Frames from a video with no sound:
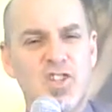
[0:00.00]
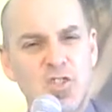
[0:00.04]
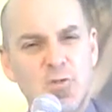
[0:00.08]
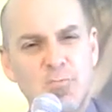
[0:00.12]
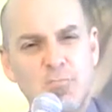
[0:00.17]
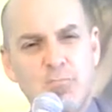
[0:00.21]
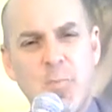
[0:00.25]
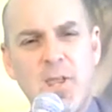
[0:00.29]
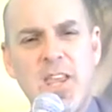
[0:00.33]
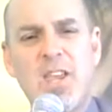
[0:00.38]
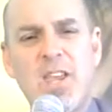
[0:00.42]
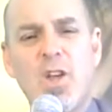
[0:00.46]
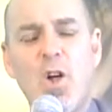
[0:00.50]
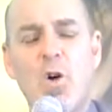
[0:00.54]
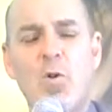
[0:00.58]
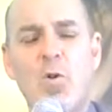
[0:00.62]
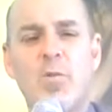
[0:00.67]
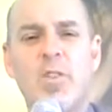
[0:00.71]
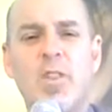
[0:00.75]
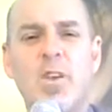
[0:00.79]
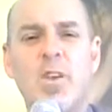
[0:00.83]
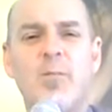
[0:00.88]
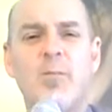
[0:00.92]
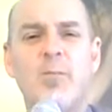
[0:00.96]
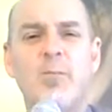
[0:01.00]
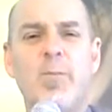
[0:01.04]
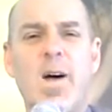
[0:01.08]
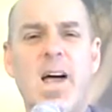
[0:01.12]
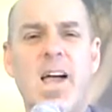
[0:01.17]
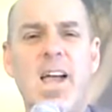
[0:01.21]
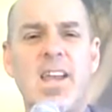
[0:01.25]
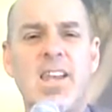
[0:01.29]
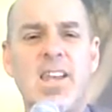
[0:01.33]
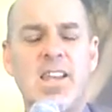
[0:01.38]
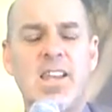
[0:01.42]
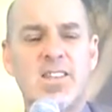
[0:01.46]
I speak over their
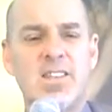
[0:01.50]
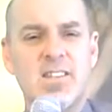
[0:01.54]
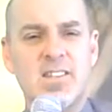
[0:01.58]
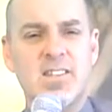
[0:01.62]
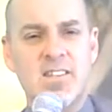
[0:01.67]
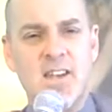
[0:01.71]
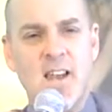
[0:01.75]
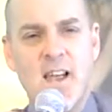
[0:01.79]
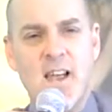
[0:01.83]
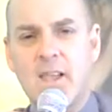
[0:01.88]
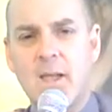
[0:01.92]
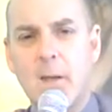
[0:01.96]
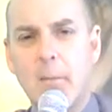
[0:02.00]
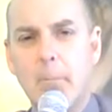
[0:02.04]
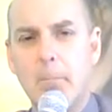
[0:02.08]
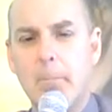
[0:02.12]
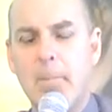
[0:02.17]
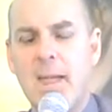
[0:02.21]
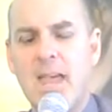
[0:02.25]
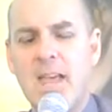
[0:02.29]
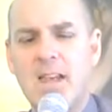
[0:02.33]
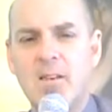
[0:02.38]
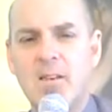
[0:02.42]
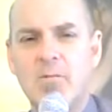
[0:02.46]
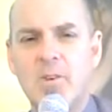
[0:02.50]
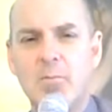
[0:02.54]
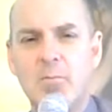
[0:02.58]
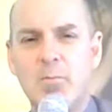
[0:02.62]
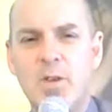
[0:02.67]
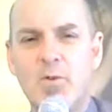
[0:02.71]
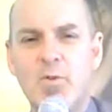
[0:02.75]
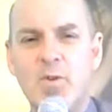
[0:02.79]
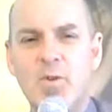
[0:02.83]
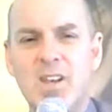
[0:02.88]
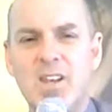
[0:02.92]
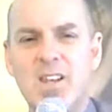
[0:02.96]
finances and I command
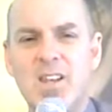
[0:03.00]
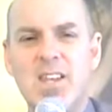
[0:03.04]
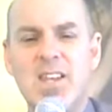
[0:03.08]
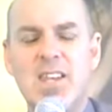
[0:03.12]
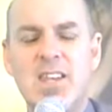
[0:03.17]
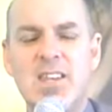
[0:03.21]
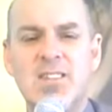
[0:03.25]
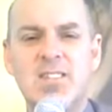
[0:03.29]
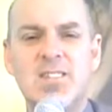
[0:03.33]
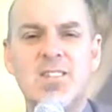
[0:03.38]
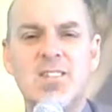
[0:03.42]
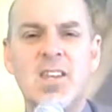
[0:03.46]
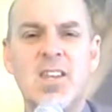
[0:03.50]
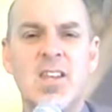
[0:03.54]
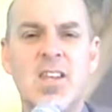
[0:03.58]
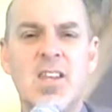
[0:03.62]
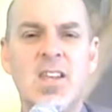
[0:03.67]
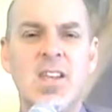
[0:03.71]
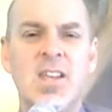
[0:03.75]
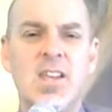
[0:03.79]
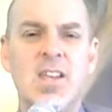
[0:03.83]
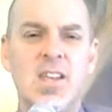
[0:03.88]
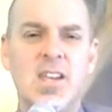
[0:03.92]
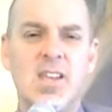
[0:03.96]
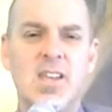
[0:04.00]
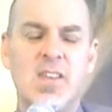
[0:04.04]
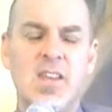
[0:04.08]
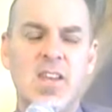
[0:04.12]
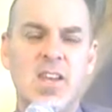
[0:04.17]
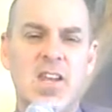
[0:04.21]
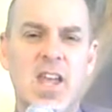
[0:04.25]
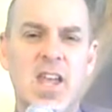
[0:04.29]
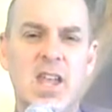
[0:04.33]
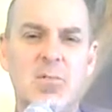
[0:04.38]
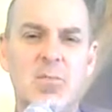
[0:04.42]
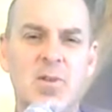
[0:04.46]
them to be released
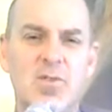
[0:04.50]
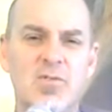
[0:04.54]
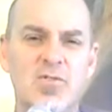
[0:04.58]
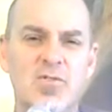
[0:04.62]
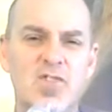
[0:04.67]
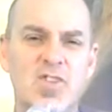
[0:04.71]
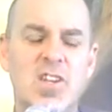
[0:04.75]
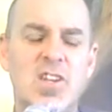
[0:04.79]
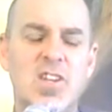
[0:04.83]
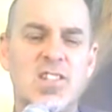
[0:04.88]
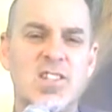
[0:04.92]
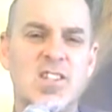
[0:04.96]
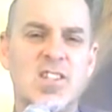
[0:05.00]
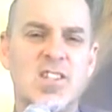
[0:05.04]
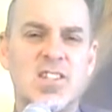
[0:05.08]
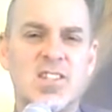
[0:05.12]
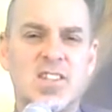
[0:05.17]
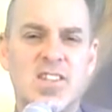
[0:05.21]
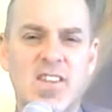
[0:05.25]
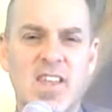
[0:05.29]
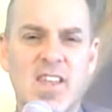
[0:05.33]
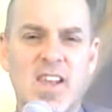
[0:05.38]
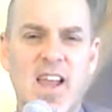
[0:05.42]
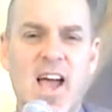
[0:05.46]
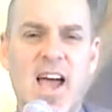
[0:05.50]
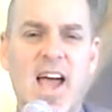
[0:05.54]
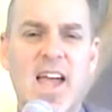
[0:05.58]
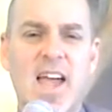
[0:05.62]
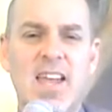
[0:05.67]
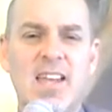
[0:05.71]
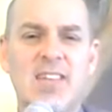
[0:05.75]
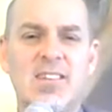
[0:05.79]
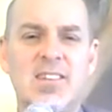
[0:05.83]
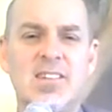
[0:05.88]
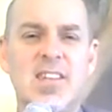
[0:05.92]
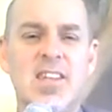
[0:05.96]
in the name of Jesus and that
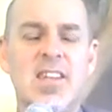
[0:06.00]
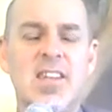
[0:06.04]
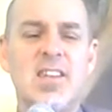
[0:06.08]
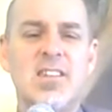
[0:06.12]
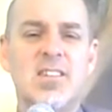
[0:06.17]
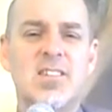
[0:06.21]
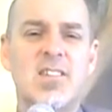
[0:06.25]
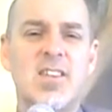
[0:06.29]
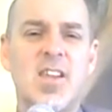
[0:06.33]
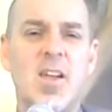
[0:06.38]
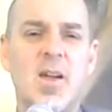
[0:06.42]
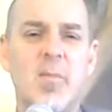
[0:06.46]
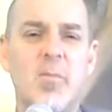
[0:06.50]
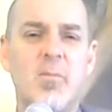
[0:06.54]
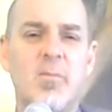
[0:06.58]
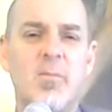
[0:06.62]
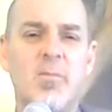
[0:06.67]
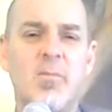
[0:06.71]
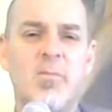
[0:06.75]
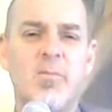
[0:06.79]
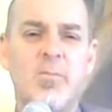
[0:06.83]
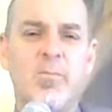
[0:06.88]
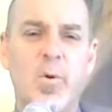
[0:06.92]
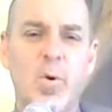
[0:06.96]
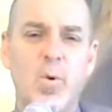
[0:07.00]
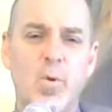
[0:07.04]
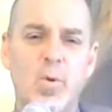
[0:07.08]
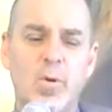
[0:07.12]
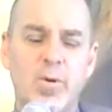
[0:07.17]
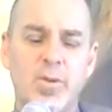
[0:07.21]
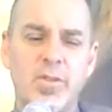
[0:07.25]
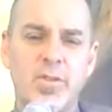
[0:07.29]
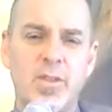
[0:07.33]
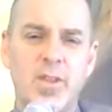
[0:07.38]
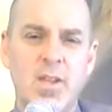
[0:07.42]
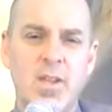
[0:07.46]
ideas come
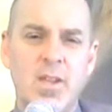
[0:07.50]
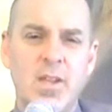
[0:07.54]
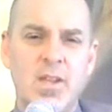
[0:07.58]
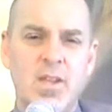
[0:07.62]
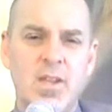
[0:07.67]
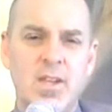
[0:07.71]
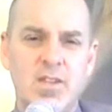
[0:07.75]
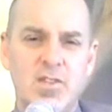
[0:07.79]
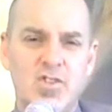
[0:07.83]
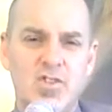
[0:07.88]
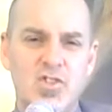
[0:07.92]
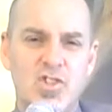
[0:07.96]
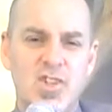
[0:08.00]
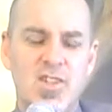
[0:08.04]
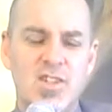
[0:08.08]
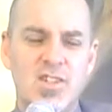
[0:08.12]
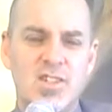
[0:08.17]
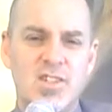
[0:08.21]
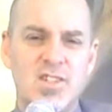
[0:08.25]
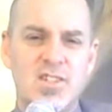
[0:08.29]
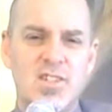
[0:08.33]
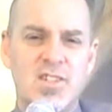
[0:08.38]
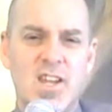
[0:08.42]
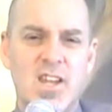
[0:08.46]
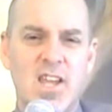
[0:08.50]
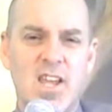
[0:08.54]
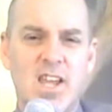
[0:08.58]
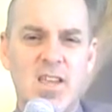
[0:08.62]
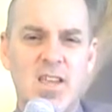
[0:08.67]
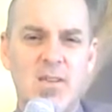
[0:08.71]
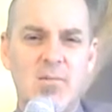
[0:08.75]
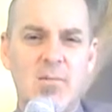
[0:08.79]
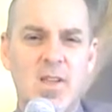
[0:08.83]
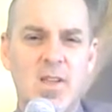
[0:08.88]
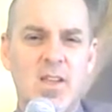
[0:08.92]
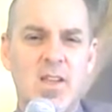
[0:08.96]
forth in Jesus'
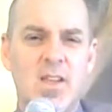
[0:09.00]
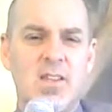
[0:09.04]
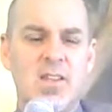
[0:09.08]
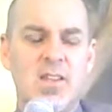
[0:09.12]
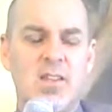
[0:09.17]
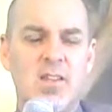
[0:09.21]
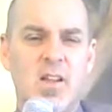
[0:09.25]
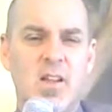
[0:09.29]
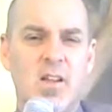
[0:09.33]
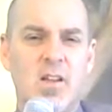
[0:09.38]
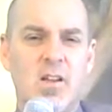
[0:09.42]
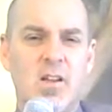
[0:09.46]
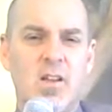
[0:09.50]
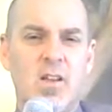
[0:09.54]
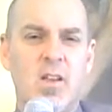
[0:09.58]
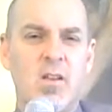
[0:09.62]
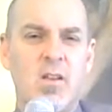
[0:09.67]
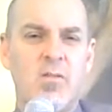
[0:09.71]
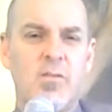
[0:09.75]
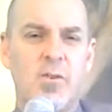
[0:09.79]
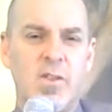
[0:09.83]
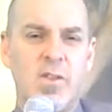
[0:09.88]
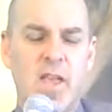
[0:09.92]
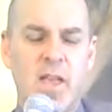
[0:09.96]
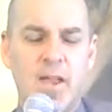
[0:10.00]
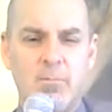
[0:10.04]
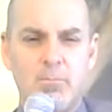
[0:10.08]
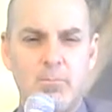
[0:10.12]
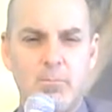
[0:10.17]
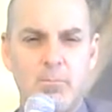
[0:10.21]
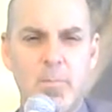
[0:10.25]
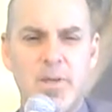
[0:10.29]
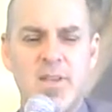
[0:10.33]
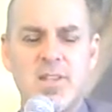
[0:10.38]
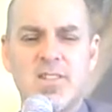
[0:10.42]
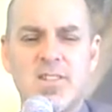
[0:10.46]
name uh, for
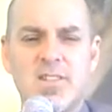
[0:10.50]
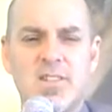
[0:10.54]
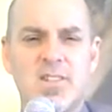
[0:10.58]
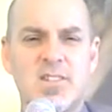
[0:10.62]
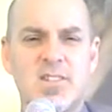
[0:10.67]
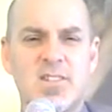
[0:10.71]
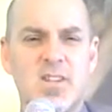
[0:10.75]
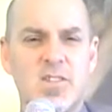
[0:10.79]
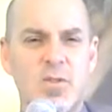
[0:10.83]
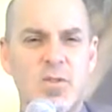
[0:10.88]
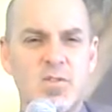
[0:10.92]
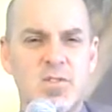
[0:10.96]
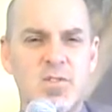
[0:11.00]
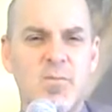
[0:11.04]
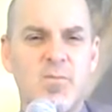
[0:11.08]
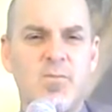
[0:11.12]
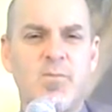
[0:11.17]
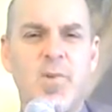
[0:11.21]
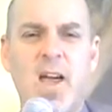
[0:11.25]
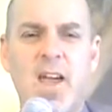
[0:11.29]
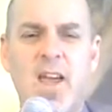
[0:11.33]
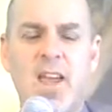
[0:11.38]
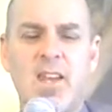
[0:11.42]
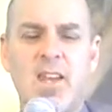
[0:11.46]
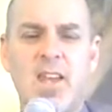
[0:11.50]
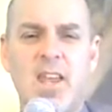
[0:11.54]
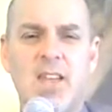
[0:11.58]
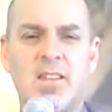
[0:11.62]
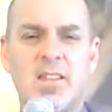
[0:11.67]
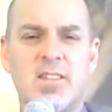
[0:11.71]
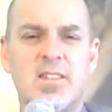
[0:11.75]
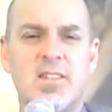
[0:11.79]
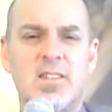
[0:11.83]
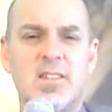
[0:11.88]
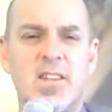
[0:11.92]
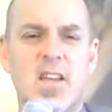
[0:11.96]
that business and those
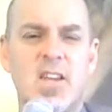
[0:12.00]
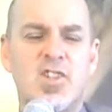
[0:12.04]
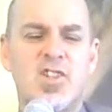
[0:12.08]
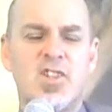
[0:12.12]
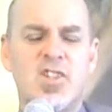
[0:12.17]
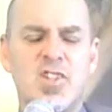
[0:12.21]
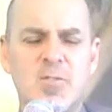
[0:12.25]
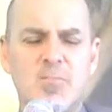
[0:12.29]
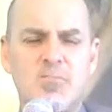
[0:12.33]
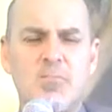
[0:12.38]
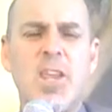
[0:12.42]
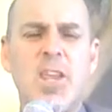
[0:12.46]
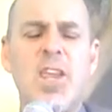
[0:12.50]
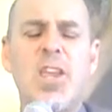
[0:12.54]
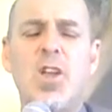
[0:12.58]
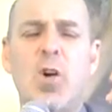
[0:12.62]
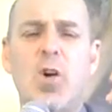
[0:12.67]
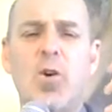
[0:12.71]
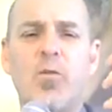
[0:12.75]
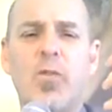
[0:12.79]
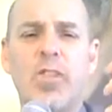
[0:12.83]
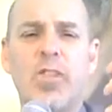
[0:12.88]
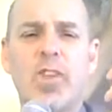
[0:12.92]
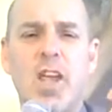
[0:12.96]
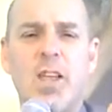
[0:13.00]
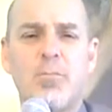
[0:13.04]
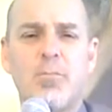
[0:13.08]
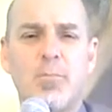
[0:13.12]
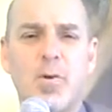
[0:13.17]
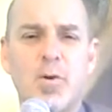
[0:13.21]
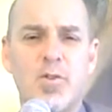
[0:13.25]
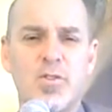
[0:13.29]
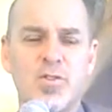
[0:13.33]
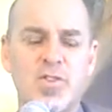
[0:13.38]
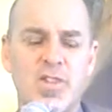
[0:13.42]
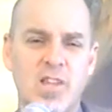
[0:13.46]
finances. I speak over
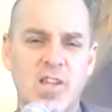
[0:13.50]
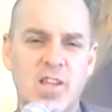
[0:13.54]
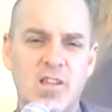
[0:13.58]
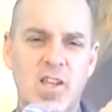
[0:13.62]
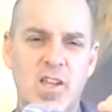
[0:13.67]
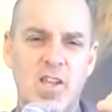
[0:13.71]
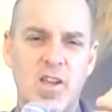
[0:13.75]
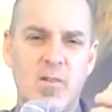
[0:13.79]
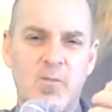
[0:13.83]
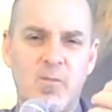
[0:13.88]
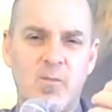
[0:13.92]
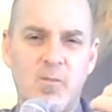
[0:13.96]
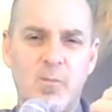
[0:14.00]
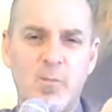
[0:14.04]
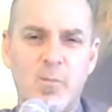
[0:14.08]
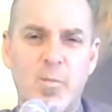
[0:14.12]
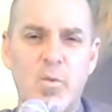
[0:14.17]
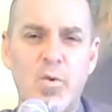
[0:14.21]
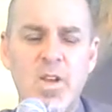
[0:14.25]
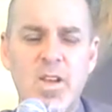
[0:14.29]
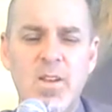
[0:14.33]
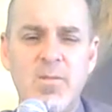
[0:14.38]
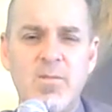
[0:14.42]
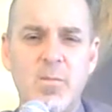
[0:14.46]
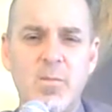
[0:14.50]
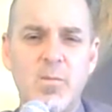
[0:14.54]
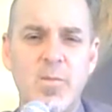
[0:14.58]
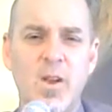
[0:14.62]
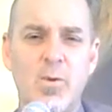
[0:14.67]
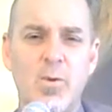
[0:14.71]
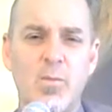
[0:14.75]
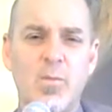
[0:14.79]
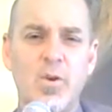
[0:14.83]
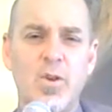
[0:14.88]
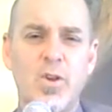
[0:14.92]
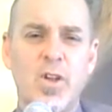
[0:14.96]
that person that they are free
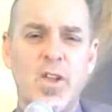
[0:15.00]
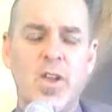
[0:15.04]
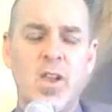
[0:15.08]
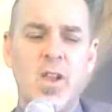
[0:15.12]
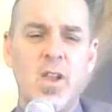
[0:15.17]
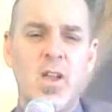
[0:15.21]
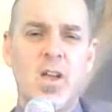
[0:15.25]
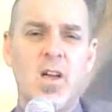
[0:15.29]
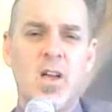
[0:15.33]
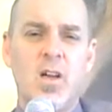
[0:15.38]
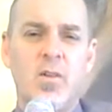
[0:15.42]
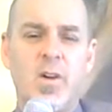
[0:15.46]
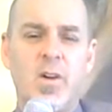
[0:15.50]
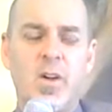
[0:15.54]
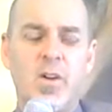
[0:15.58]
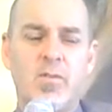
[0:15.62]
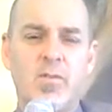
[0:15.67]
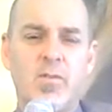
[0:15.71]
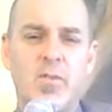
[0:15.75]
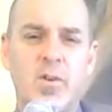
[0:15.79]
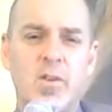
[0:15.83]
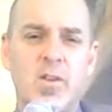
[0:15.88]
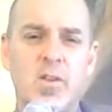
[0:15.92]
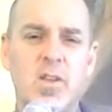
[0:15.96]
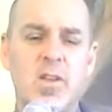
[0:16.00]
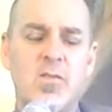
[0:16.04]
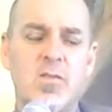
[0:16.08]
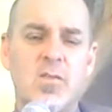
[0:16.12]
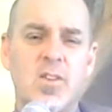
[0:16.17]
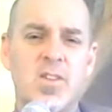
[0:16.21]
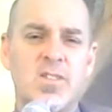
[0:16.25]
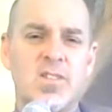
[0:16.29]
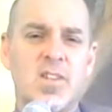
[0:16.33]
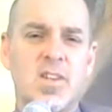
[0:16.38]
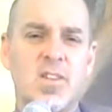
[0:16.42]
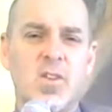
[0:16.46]
from that root of
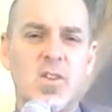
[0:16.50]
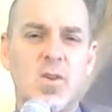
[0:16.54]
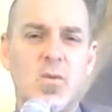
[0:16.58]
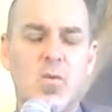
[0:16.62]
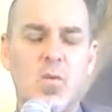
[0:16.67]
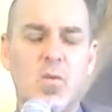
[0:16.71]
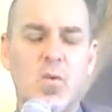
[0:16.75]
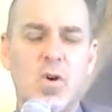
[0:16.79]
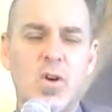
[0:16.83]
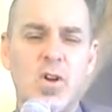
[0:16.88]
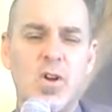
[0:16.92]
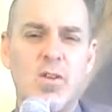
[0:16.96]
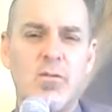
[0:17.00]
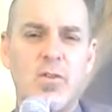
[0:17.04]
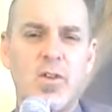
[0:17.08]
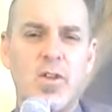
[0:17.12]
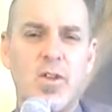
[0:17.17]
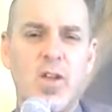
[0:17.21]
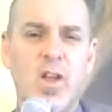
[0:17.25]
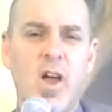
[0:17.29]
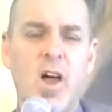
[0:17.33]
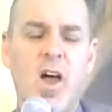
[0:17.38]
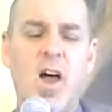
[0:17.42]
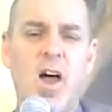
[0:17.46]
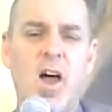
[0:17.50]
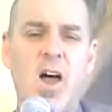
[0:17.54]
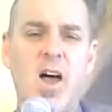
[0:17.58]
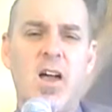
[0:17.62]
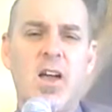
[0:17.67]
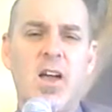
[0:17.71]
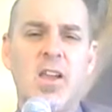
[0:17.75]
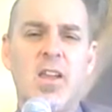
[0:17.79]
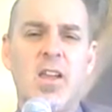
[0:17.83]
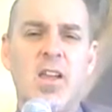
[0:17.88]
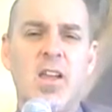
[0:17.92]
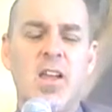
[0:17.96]
unforgiveness, that the Word of
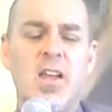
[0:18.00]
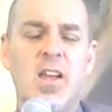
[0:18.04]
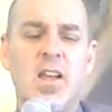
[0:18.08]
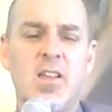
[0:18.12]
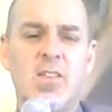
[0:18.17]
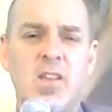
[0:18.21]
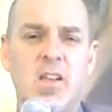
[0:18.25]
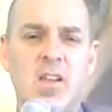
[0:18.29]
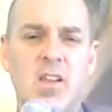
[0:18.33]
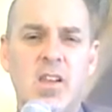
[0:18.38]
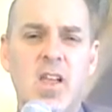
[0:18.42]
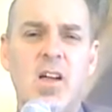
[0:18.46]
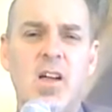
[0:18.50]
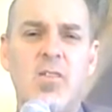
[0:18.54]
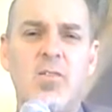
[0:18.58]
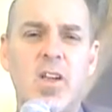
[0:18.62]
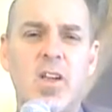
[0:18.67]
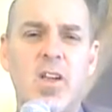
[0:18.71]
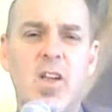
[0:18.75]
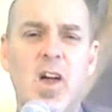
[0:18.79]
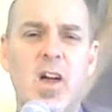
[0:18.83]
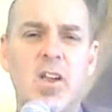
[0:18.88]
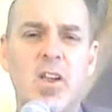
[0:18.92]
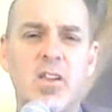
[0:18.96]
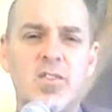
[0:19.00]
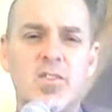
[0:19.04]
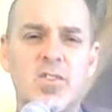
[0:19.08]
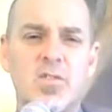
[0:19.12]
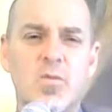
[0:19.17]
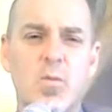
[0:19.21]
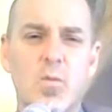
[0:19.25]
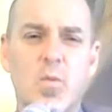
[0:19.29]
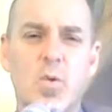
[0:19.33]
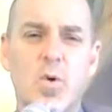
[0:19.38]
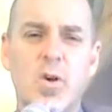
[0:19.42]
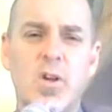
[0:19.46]
God and the love of God
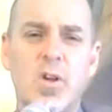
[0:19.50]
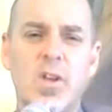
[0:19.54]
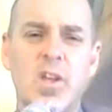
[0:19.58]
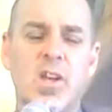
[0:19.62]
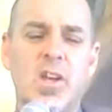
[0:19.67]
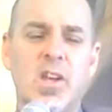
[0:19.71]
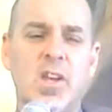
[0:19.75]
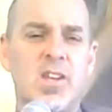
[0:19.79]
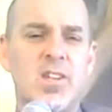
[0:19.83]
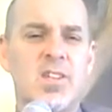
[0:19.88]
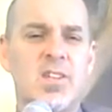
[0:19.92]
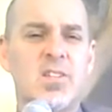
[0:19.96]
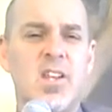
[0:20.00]
is working.